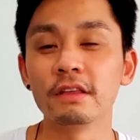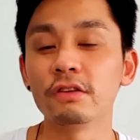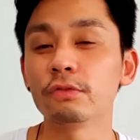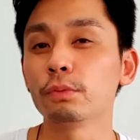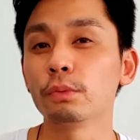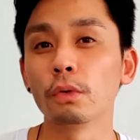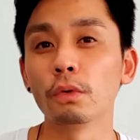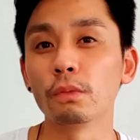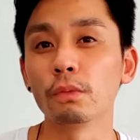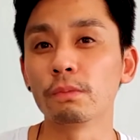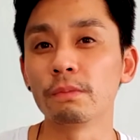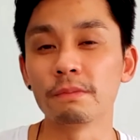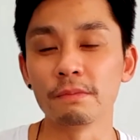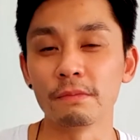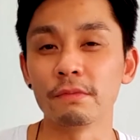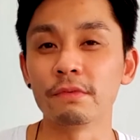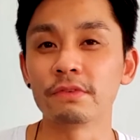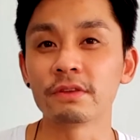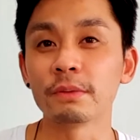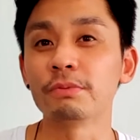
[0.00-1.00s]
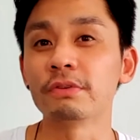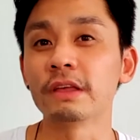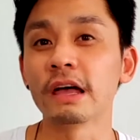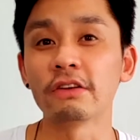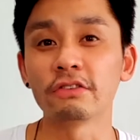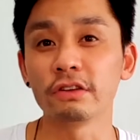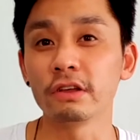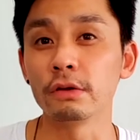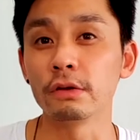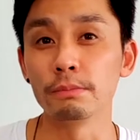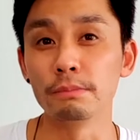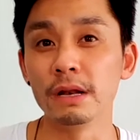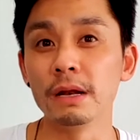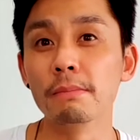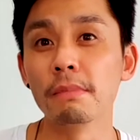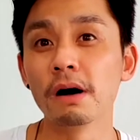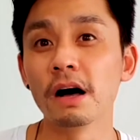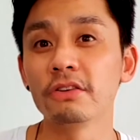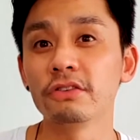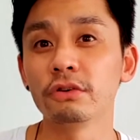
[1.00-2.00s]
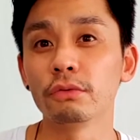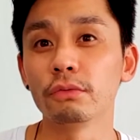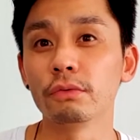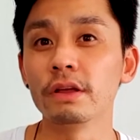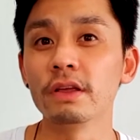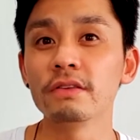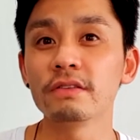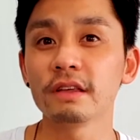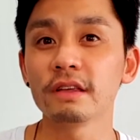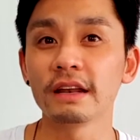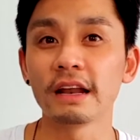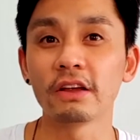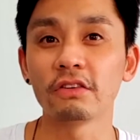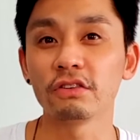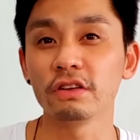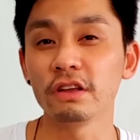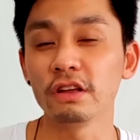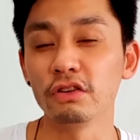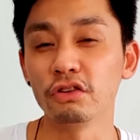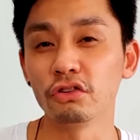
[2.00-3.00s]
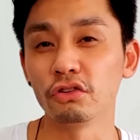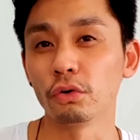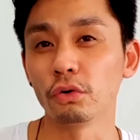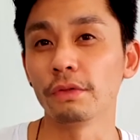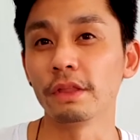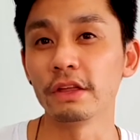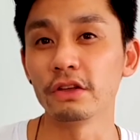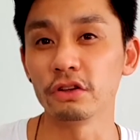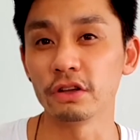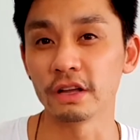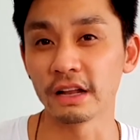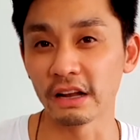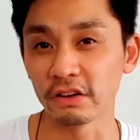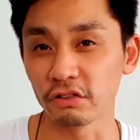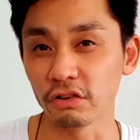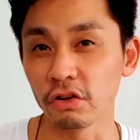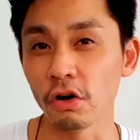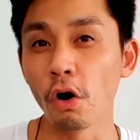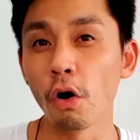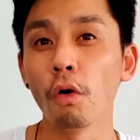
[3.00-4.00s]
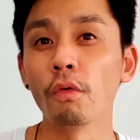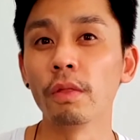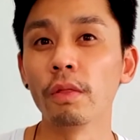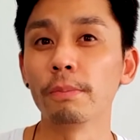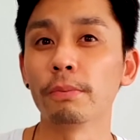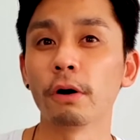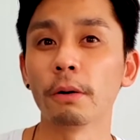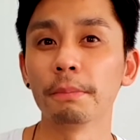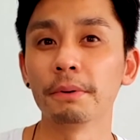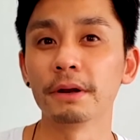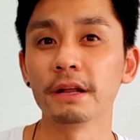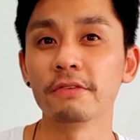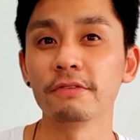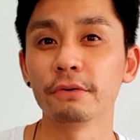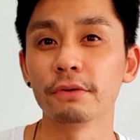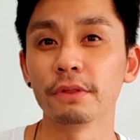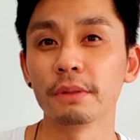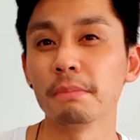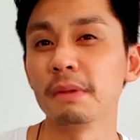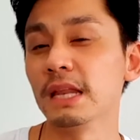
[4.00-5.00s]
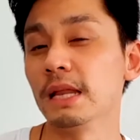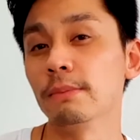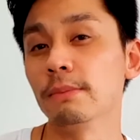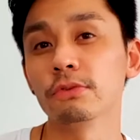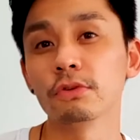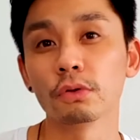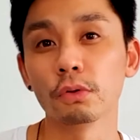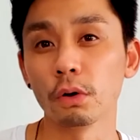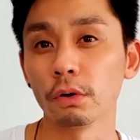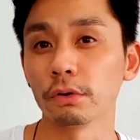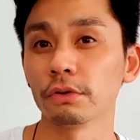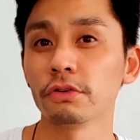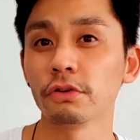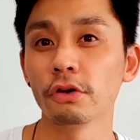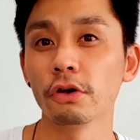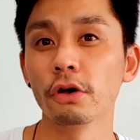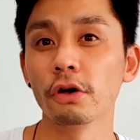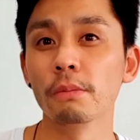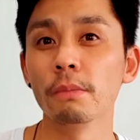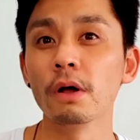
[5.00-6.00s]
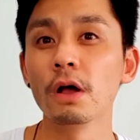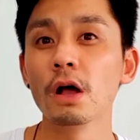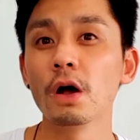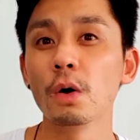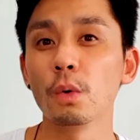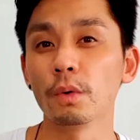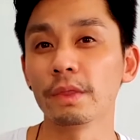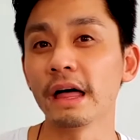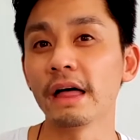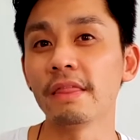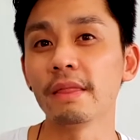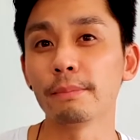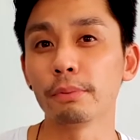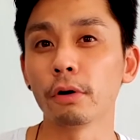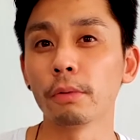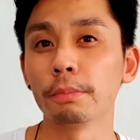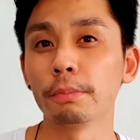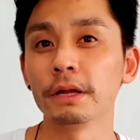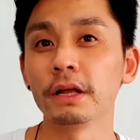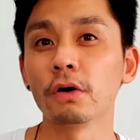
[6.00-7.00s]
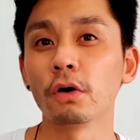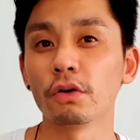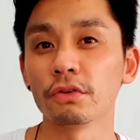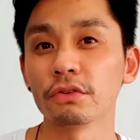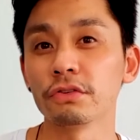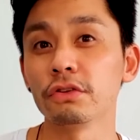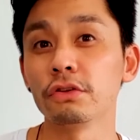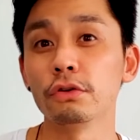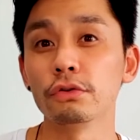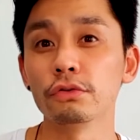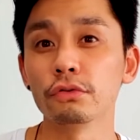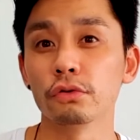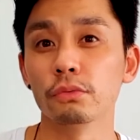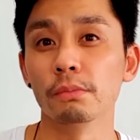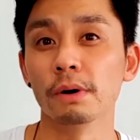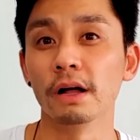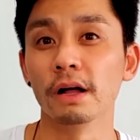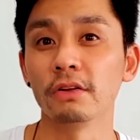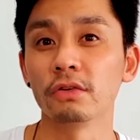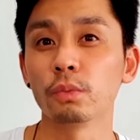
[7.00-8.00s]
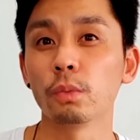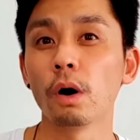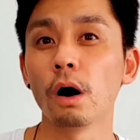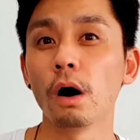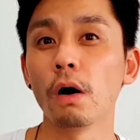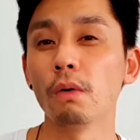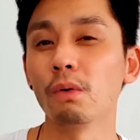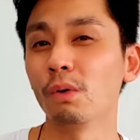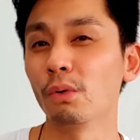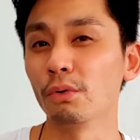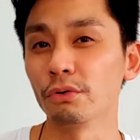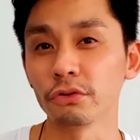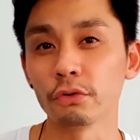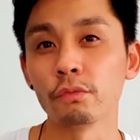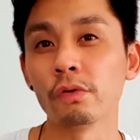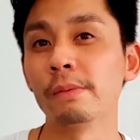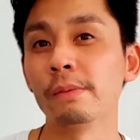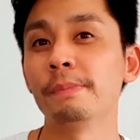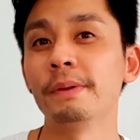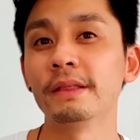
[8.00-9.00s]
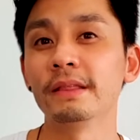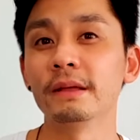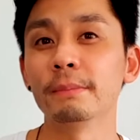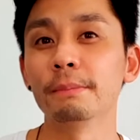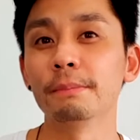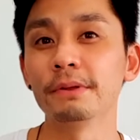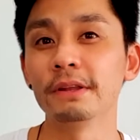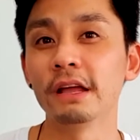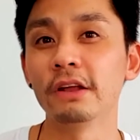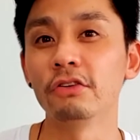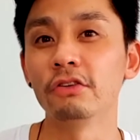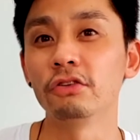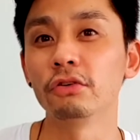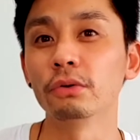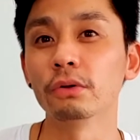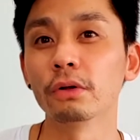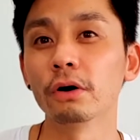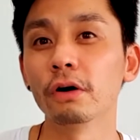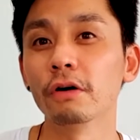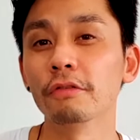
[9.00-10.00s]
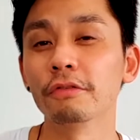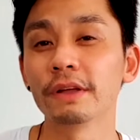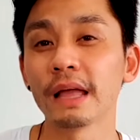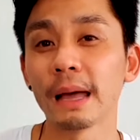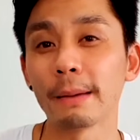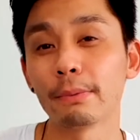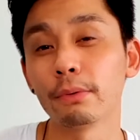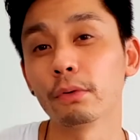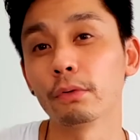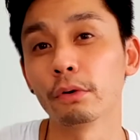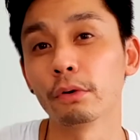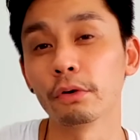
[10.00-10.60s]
will substantially minimize your risk and actually ensure that you can actually hold the property for the medium to long term without the property costing you too much, while also reaping the potential of capital growth